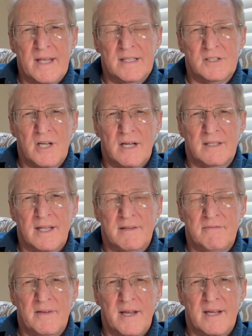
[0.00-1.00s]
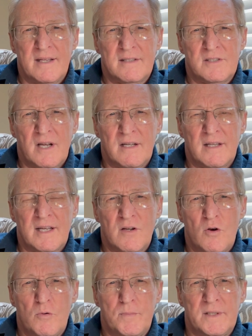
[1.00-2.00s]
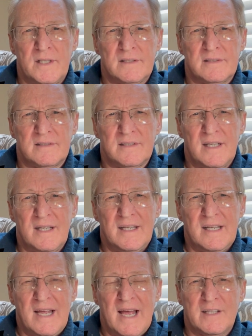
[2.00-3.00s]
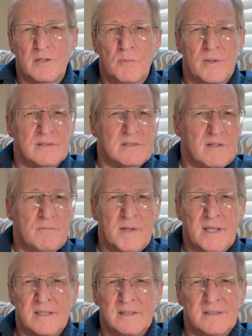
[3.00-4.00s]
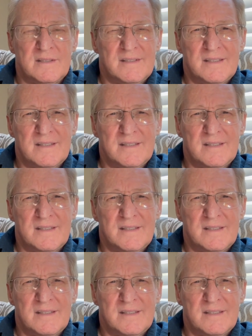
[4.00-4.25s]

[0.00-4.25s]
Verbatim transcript: childlike faith, childlike openness at the risk of being